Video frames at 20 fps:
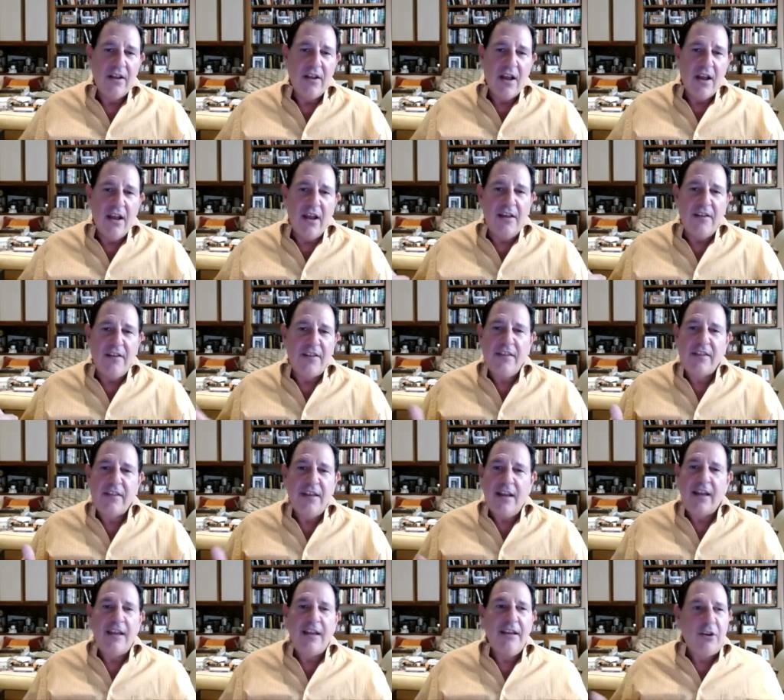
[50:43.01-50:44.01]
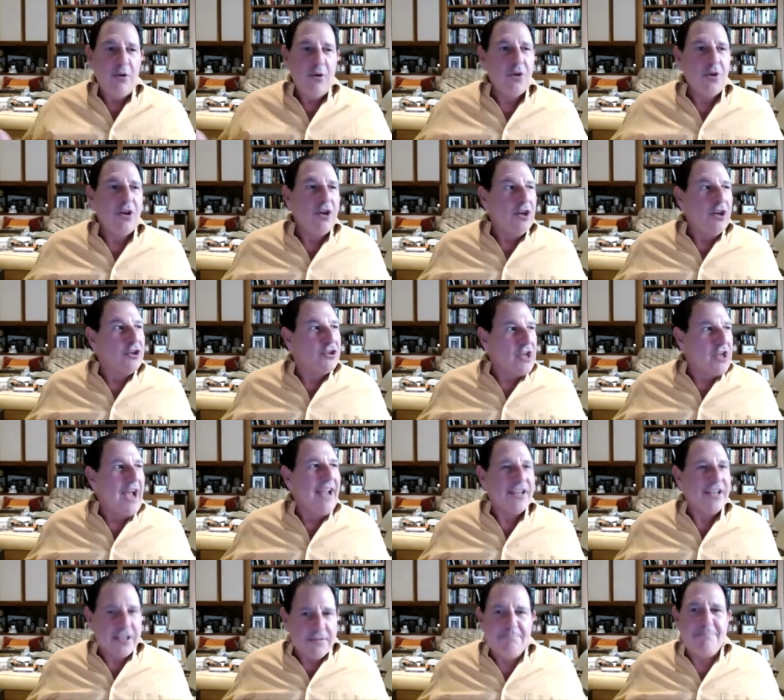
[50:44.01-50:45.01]
Uh, the, the, you,
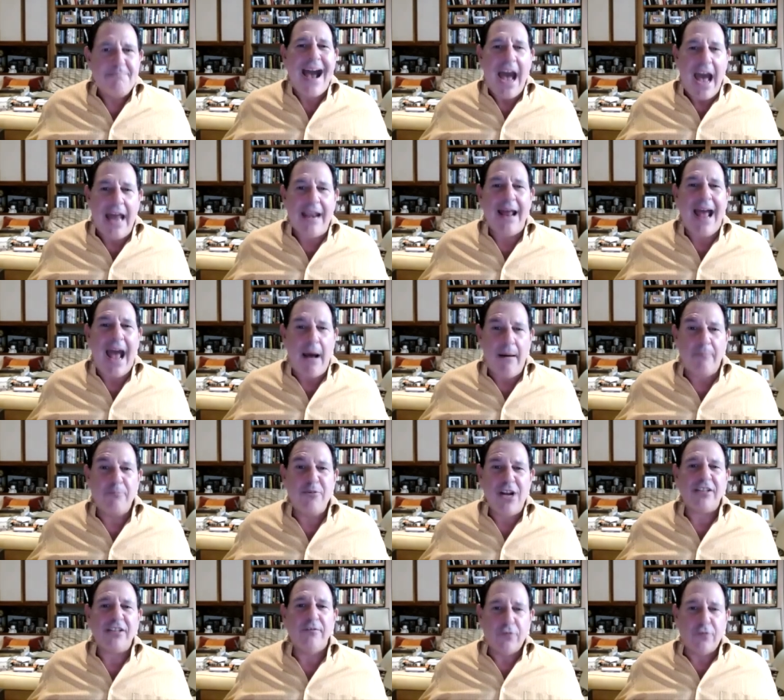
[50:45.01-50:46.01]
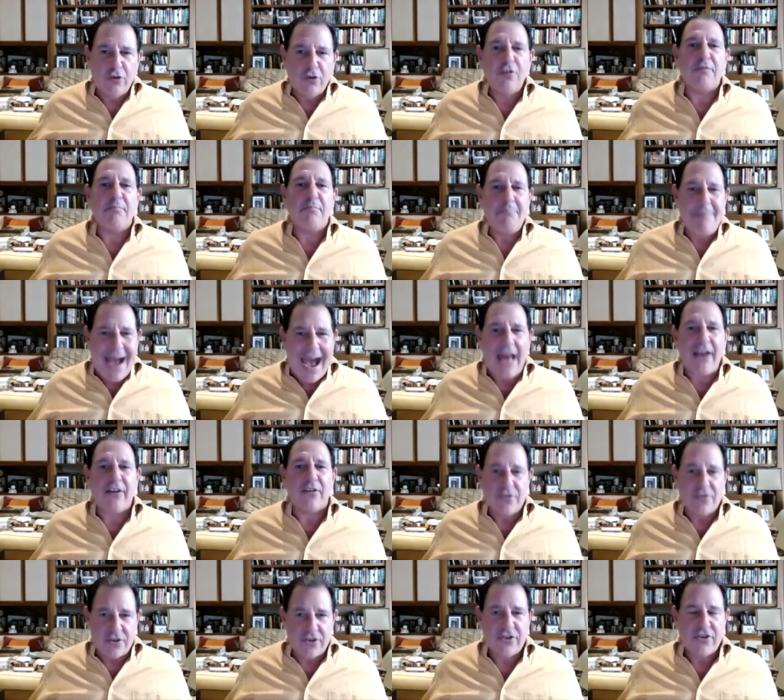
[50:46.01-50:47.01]
science ma- and objective truth
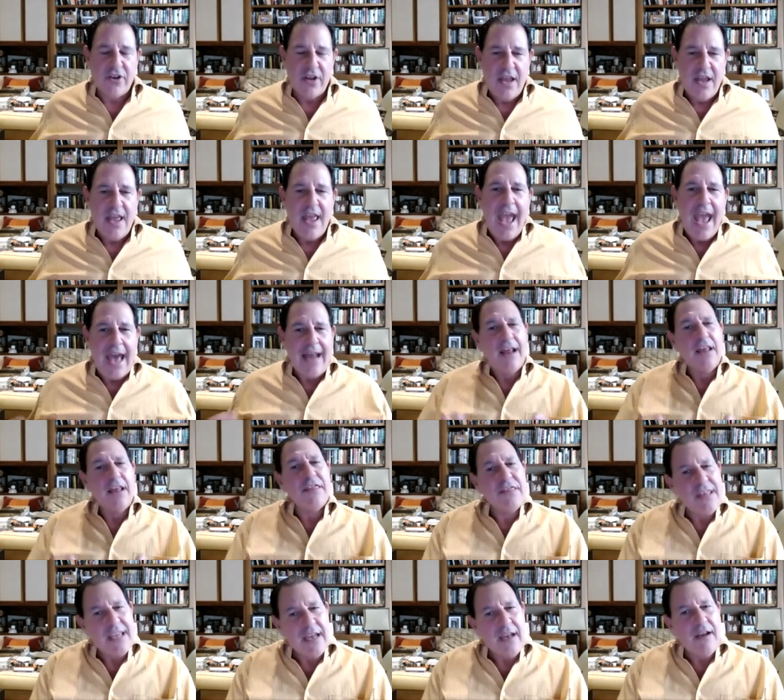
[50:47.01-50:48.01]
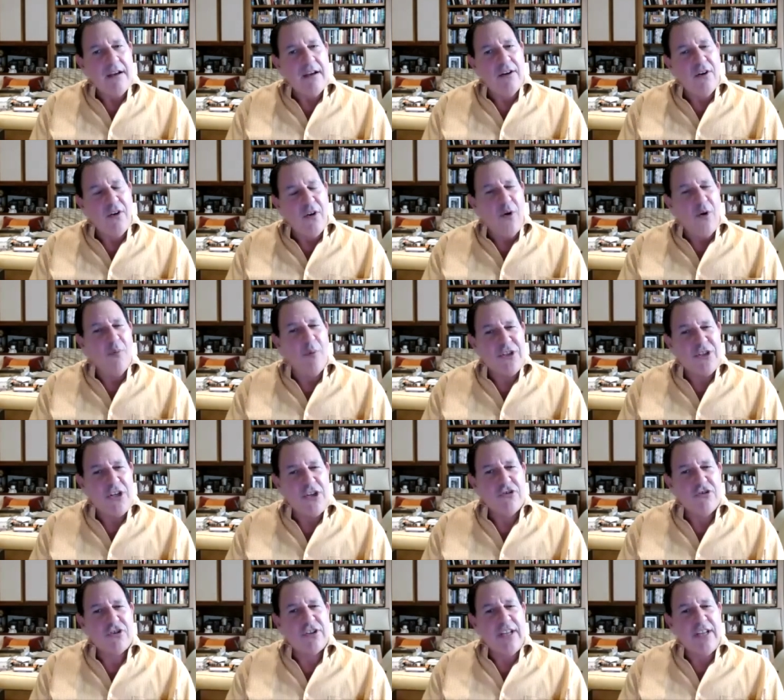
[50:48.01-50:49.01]
matters. And I think what, what's
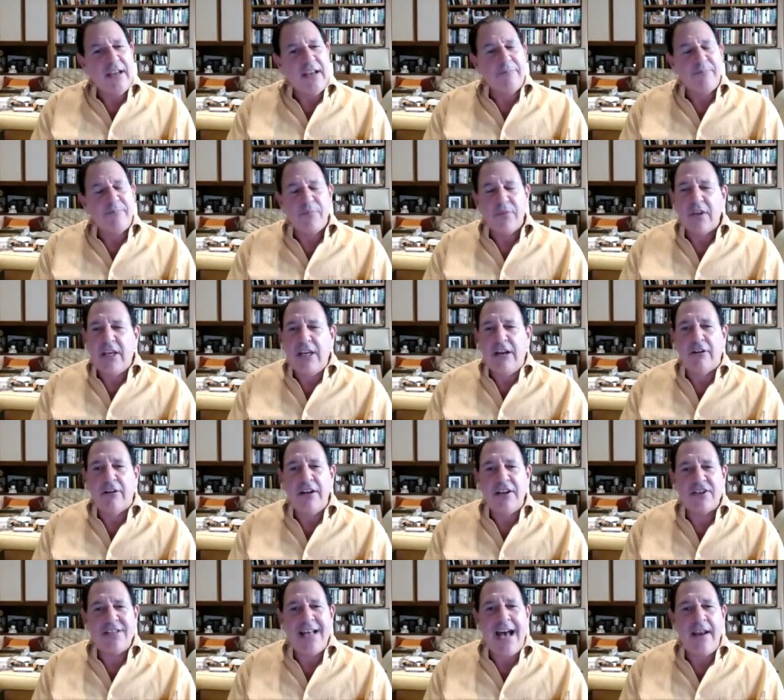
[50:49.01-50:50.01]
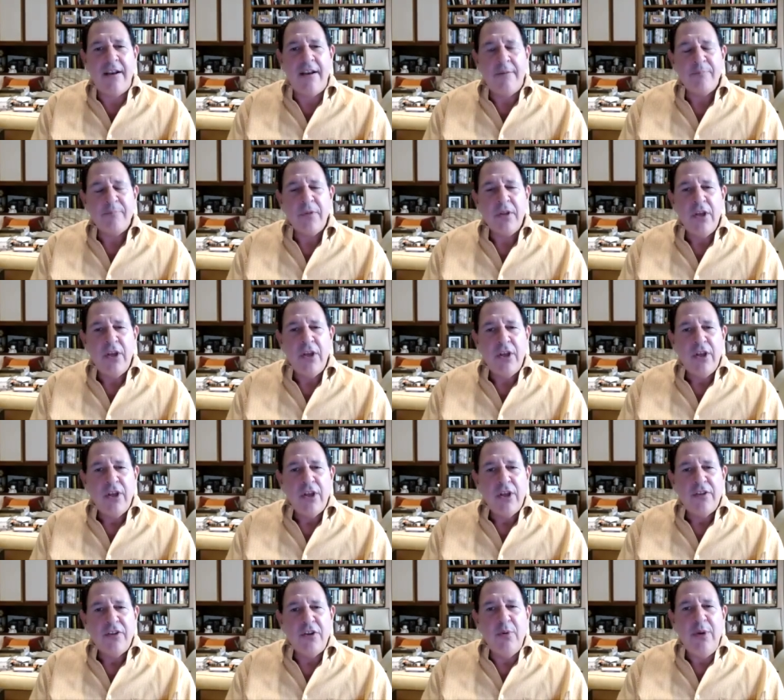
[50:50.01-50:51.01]
interesting, Ciaran, is that
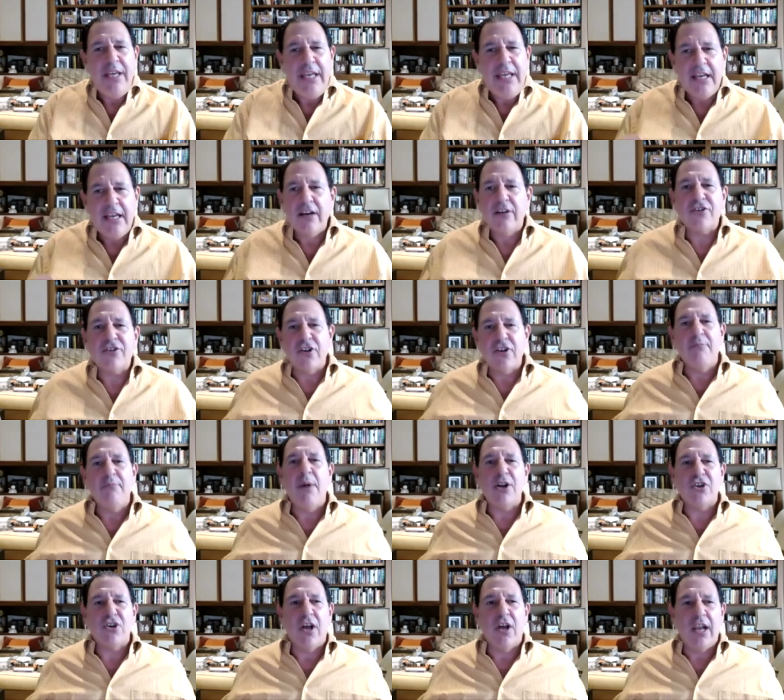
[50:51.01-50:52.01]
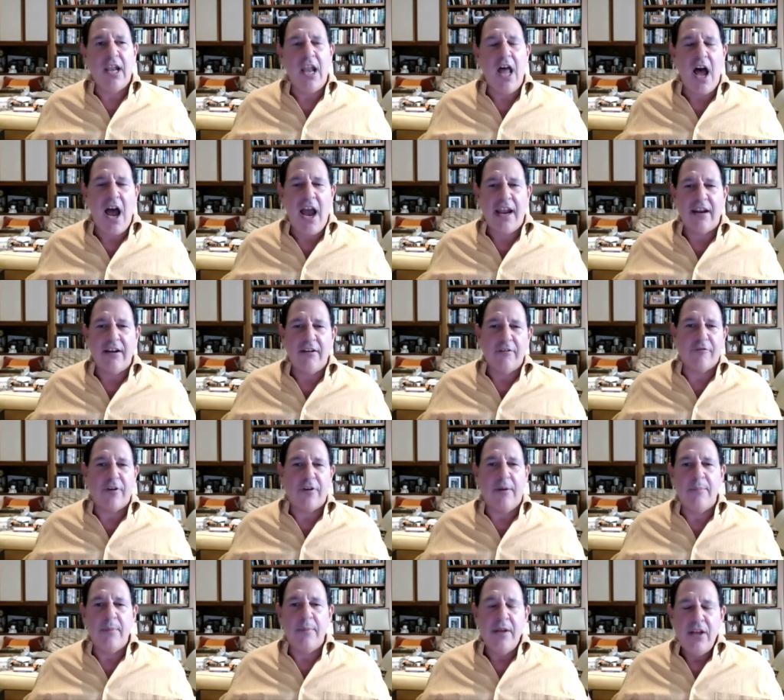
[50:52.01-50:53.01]
you hear so much online
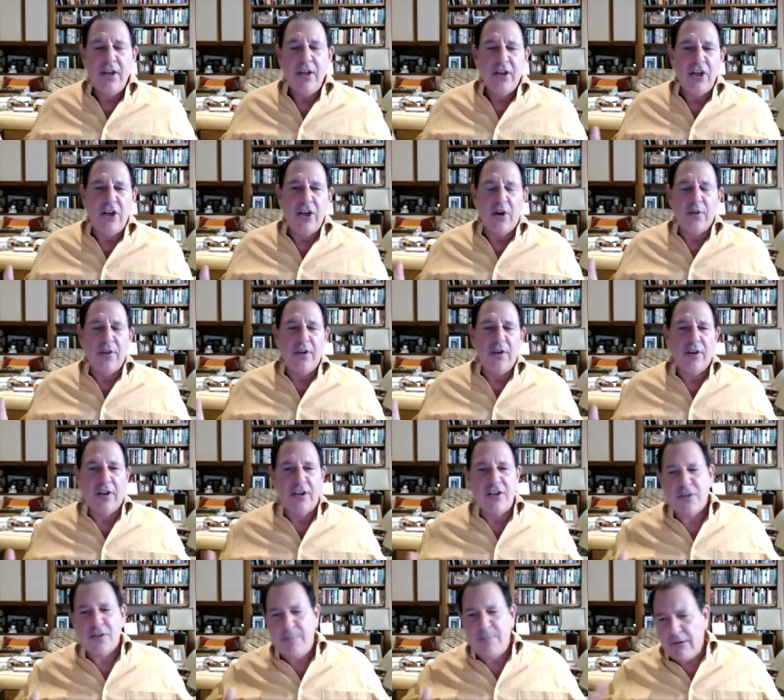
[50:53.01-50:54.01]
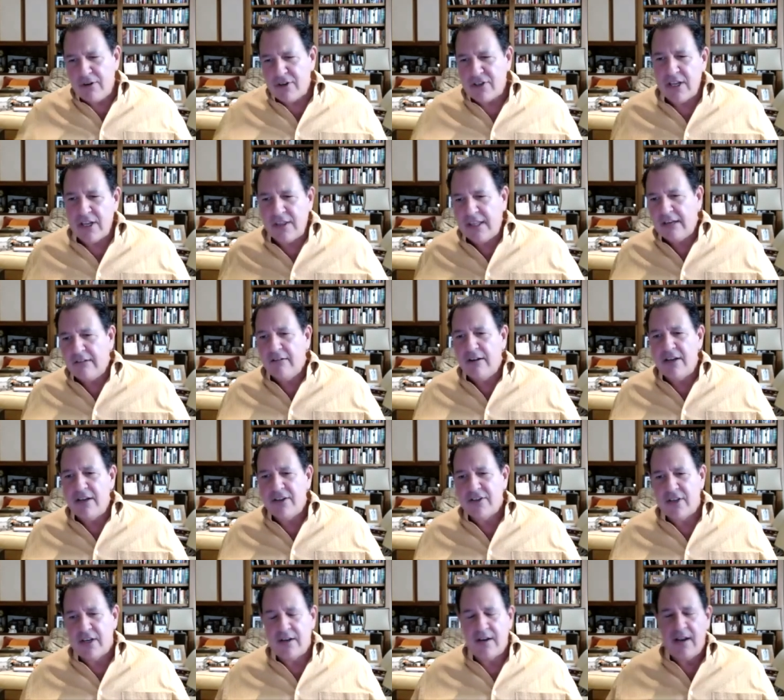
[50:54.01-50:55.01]
from you know conspiracy
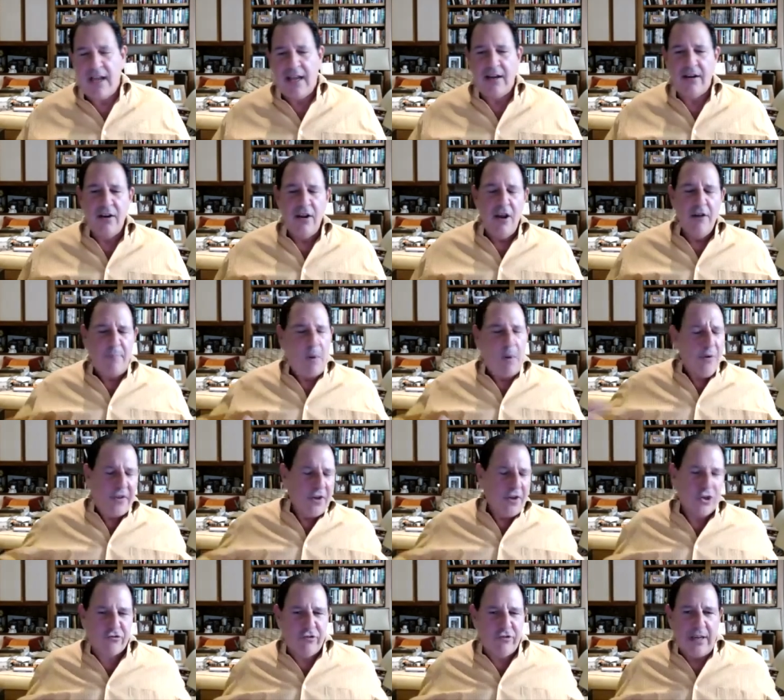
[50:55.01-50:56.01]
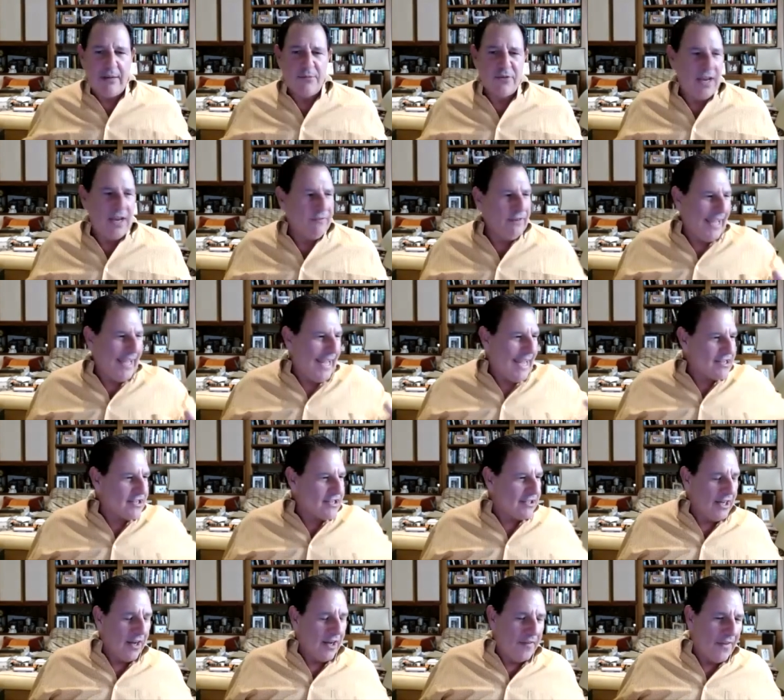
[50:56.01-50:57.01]
theories and and both extremes you have
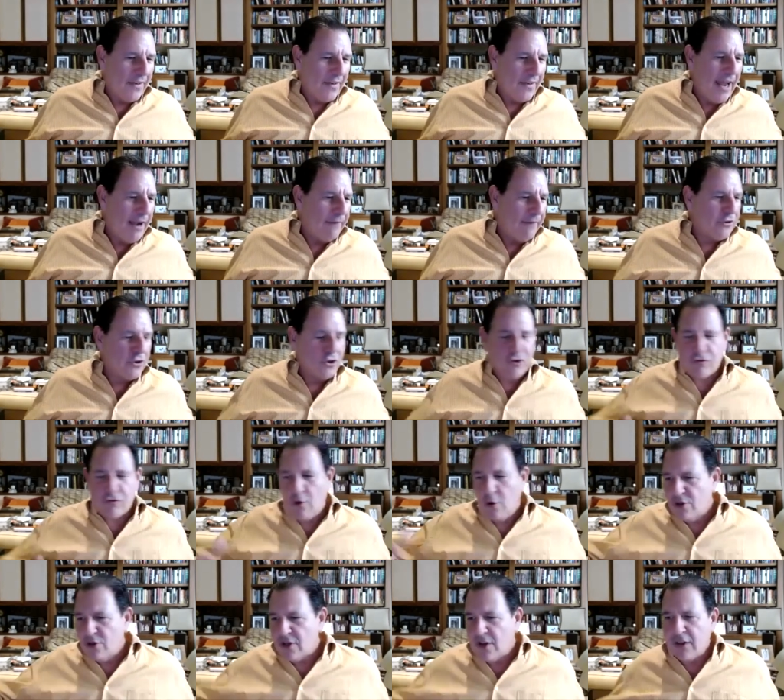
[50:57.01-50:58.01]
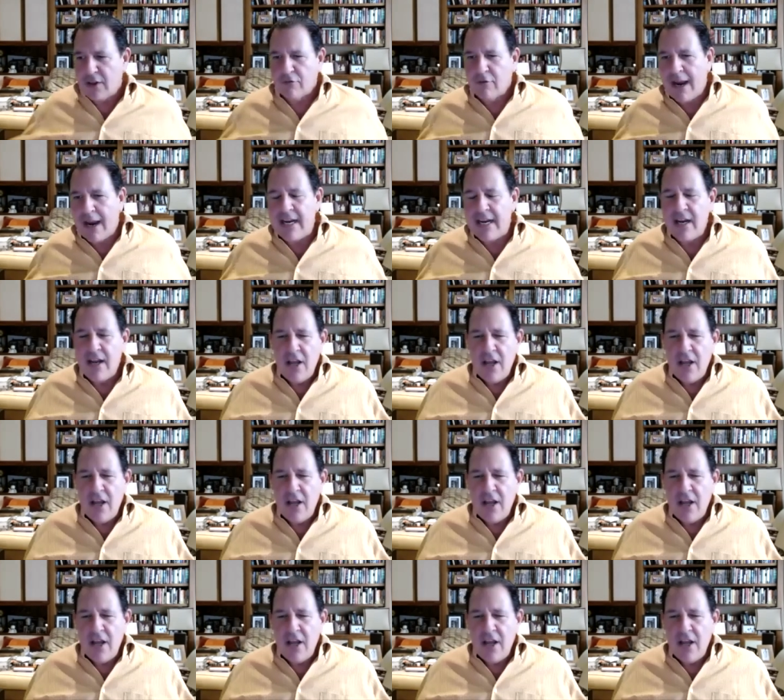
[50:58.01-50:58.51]
canceling on the left and trolls on the right